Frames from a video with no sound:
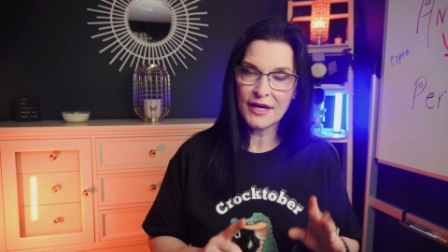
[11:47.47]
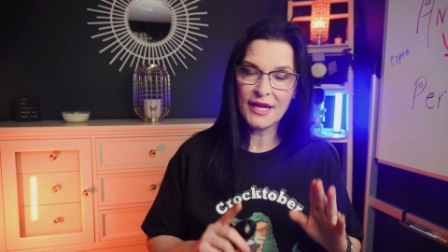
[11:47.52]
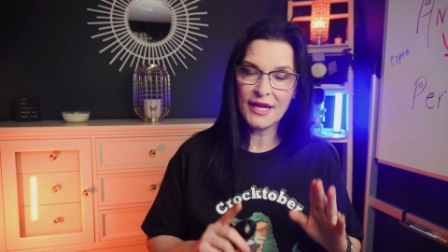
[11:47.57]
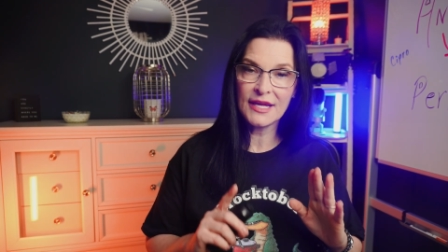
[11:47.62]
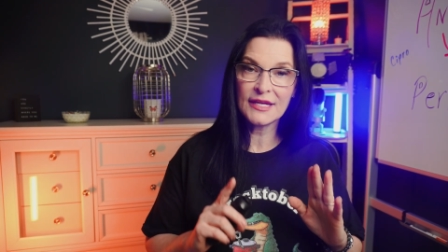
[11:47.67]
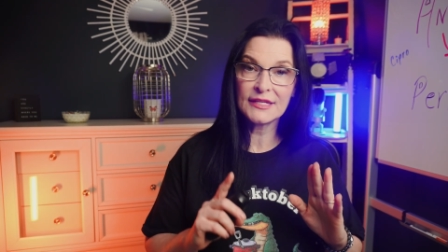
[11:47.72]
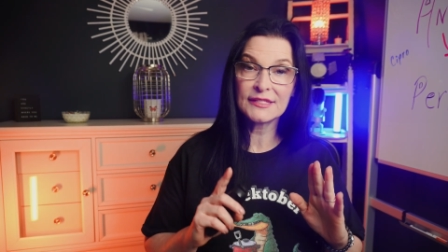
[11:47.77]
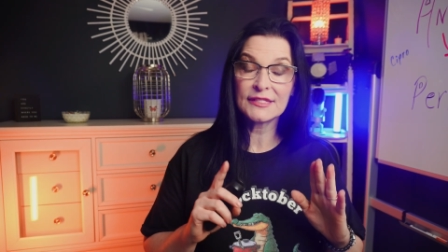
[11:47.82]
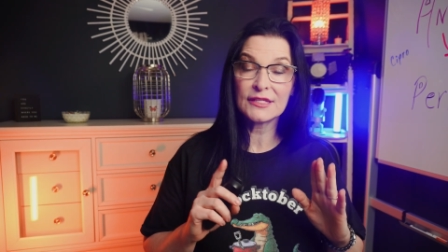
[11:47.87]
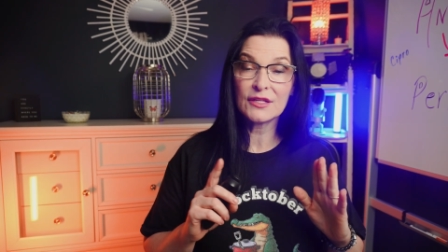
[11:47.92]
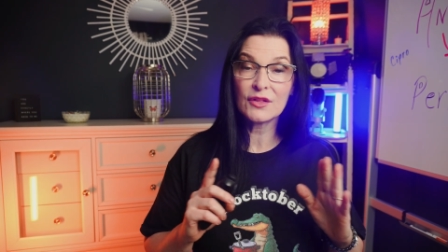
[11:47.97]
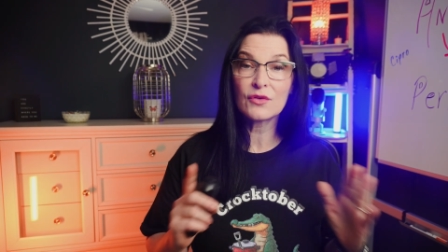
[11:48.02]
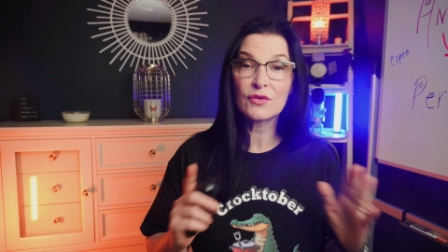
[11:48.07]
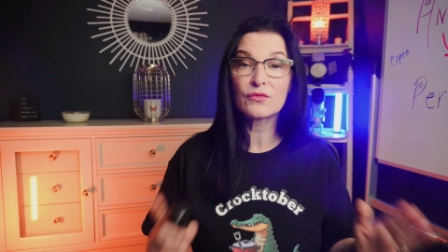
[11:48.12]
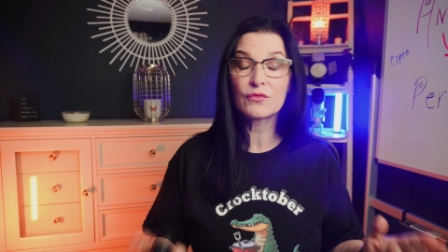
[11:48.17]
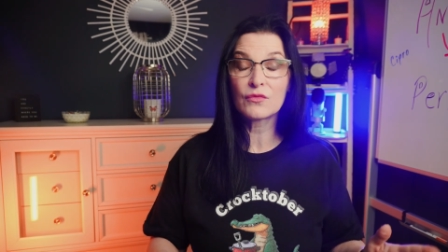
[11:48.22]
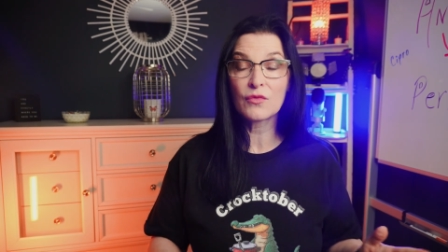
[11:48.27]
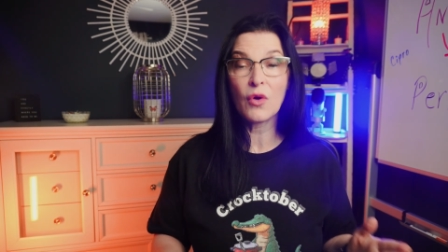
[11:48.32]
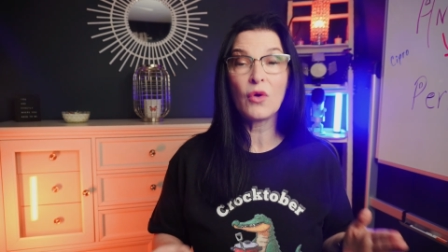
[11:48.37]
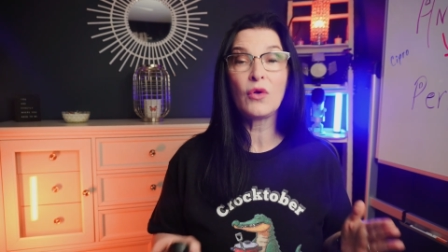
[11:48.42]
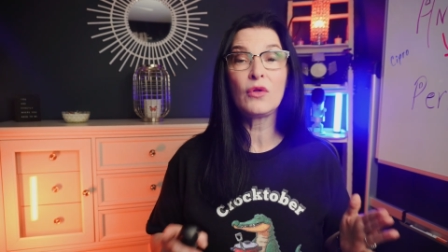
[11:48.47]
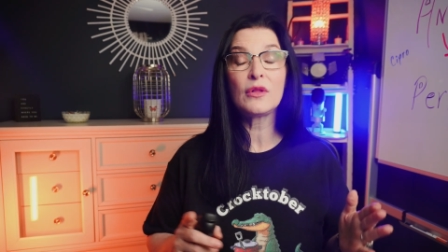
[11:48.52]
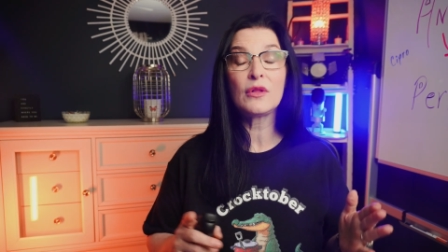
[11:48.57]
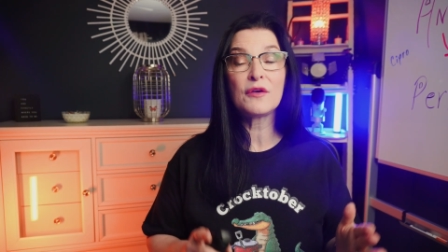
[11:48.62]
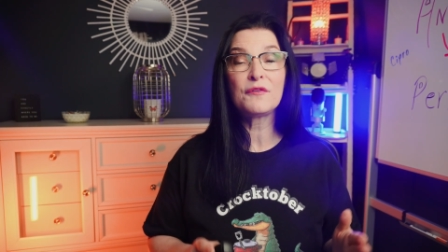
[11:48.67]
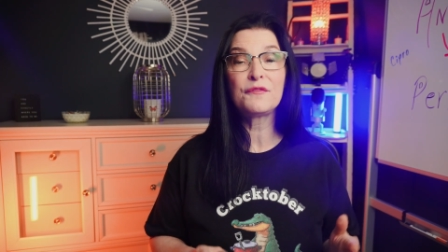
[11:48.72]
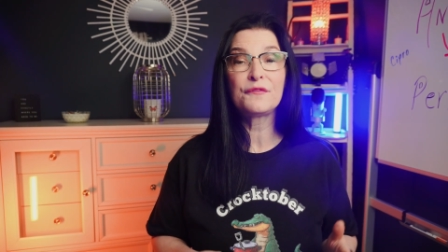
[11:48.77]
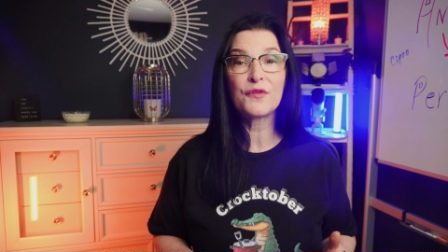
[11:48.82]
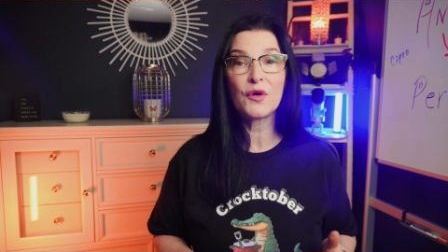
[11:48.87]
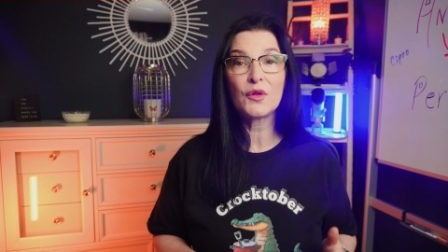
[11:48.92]
is the role
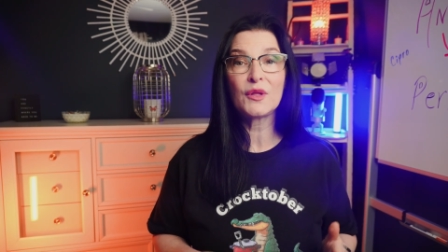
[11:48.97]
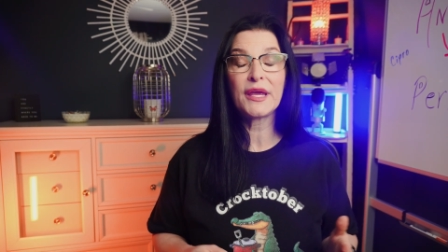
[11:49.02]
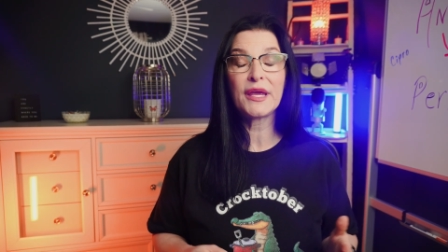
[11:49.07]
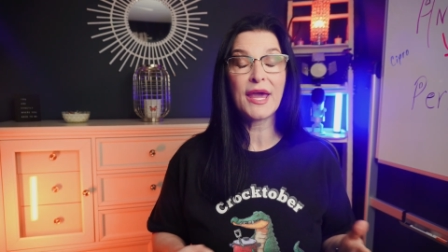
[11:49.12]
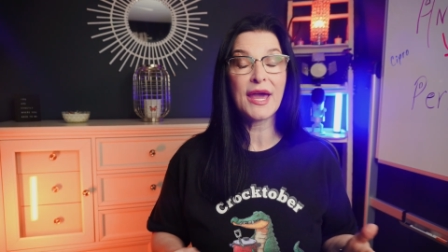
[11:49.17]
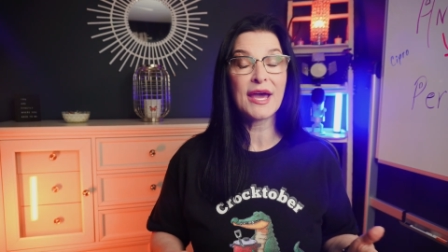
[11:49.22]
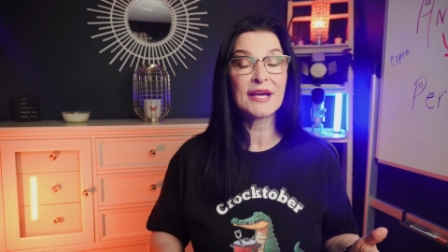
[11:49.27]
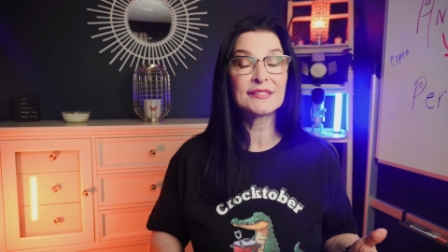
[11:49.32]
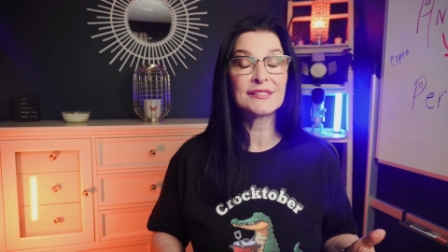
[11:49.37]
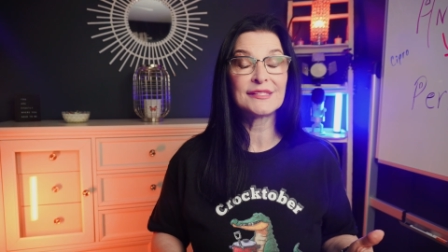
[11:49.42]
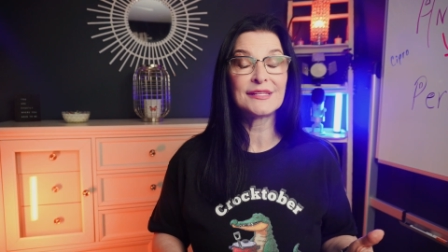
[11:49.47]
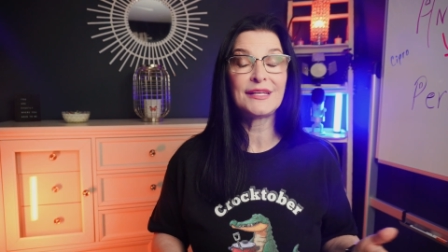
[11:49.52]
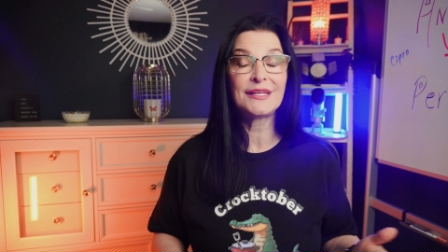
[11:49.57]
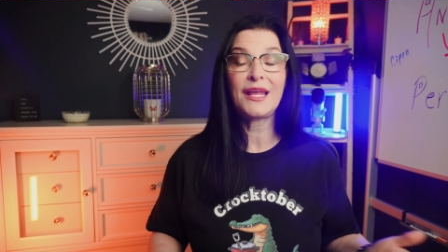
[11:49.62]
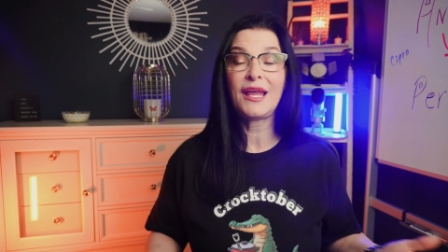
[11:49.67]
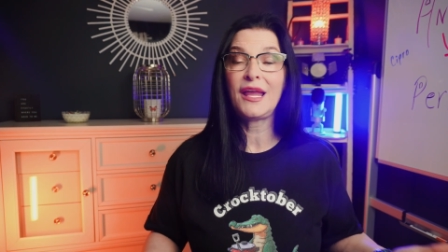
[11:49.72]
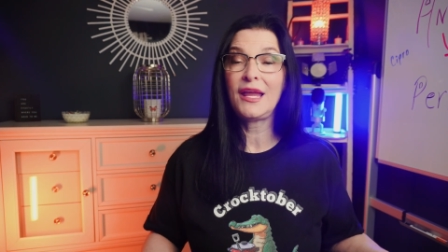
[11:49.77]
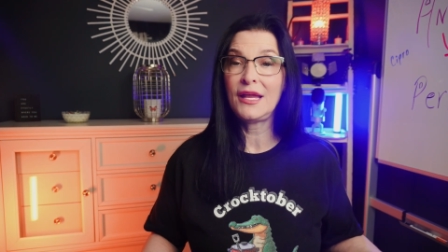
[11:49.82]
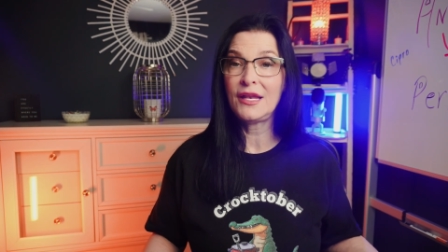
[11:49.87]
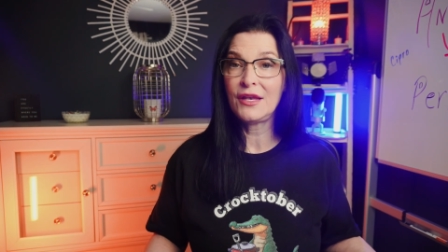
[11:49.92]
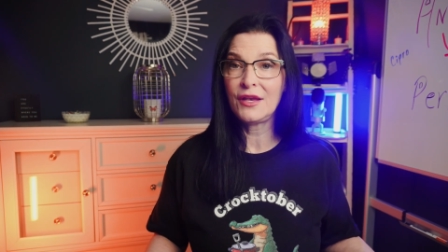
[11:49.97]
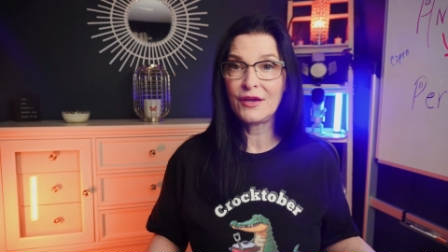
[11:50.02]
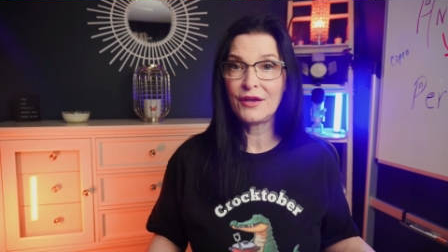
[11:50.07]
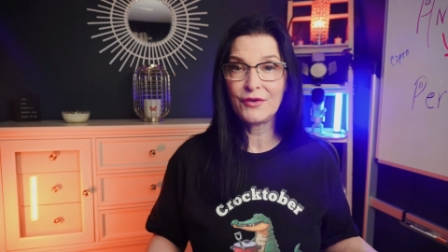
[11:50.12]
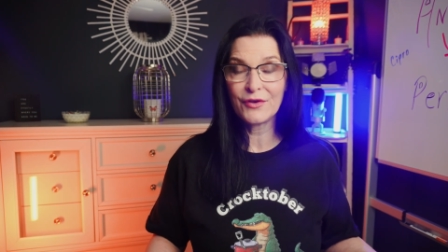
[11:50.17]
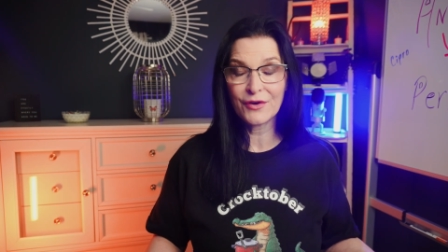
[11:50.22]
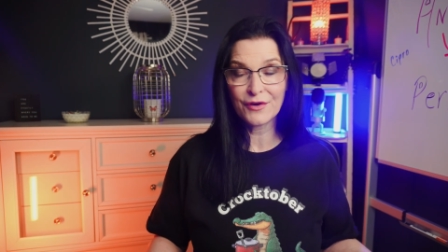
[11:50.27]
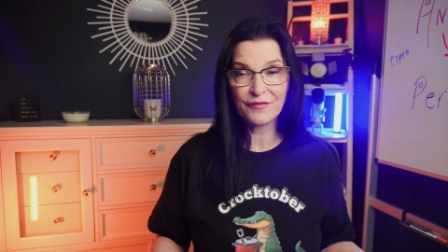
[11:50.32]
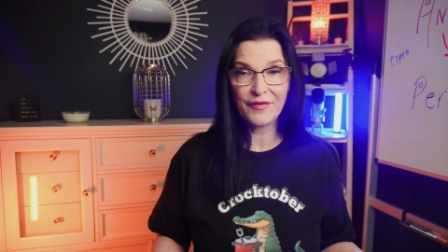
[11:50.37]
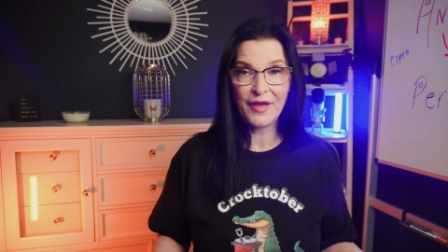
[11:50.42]
of folic acid in
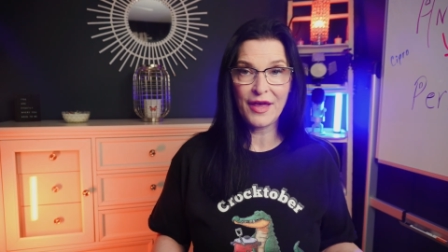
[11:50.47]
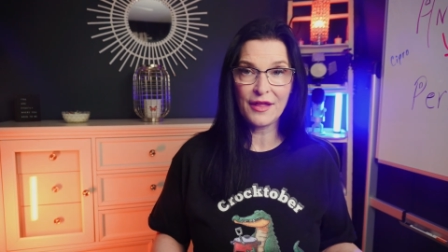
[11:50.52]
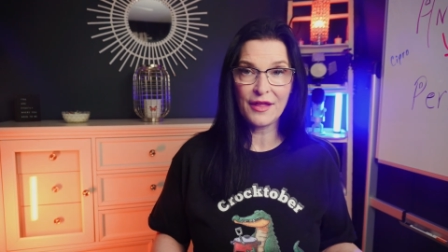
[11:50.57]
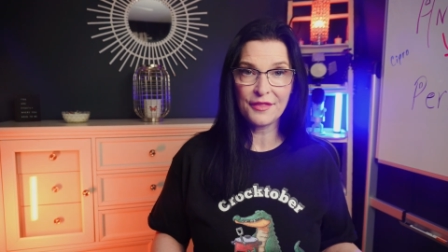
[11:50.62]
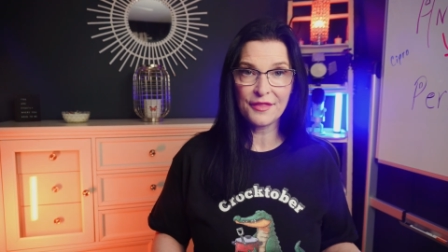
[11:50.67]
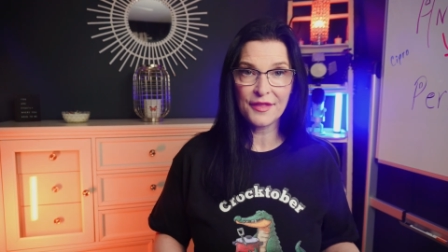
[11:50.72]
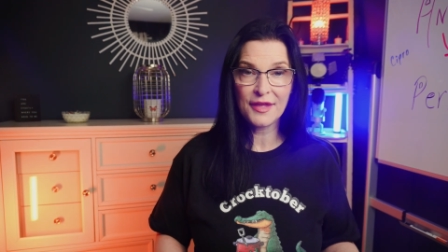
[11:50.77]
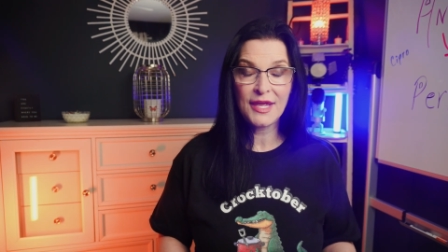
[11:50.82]
nerve health.